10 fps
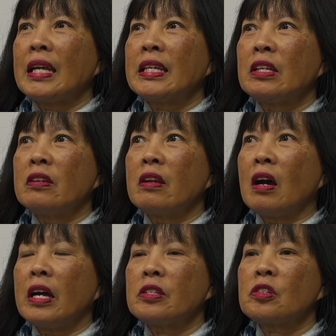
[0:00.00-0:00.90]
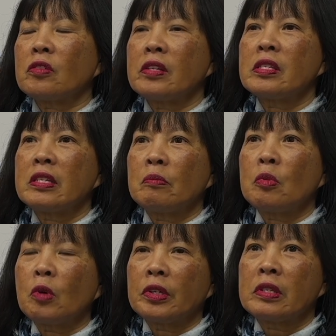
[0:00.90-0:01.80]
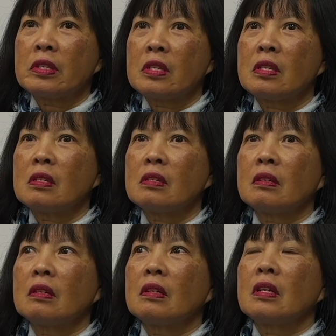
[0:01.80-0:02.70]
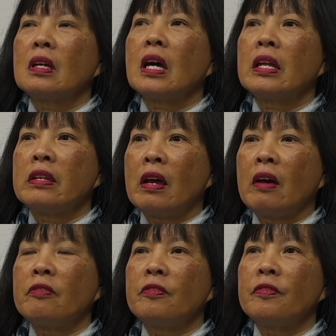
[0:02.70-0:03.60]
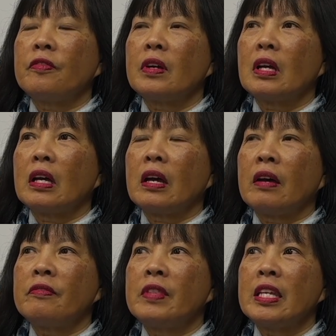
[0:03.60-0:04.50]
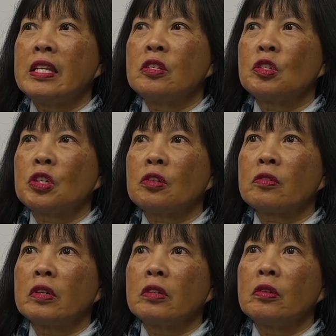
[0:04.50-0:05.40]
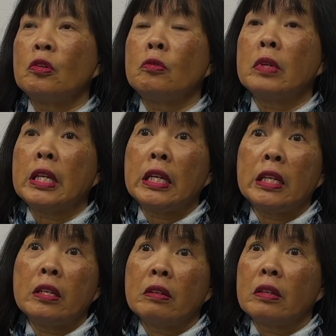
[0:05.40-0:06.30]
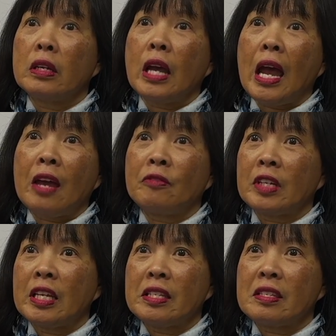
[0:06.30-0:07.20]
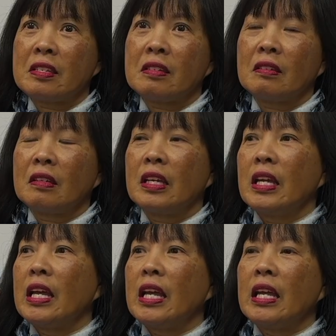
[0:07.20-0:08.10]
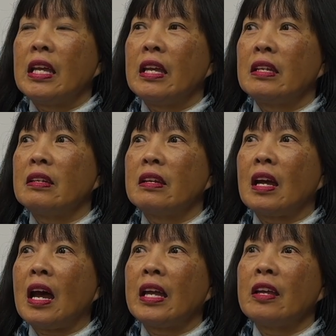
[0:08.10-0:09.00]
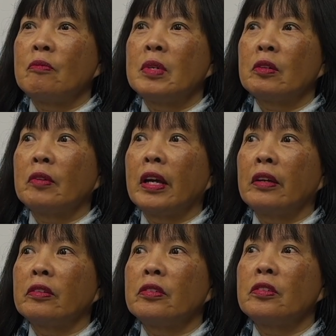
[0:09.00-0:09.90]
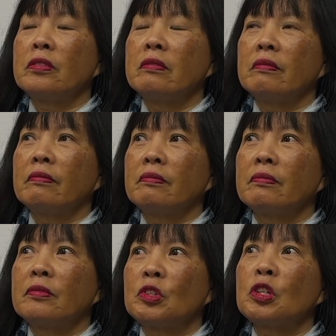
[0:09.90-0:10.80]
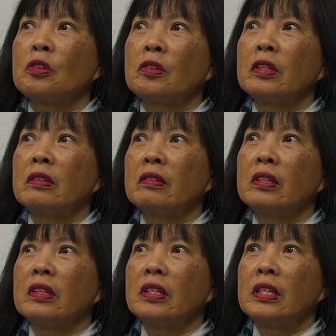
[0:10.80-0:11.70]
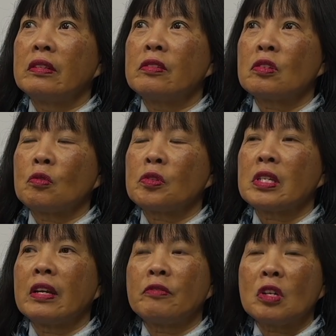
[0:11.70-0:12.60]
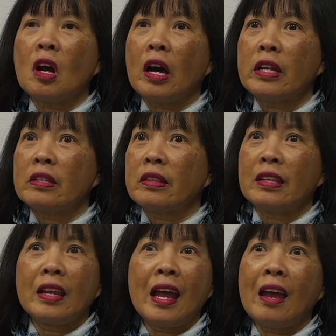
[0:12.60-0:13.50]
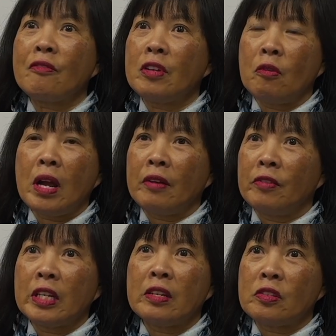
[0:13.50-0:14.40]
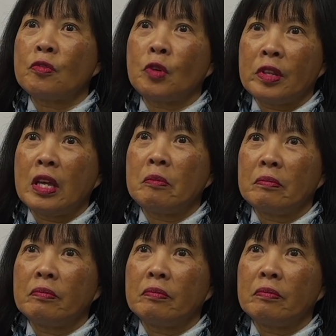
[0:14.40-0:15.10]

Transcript: cannot stress the importance enough of these children who need advocates. And I have been around children in the schools that I've taught that have no advocates for them.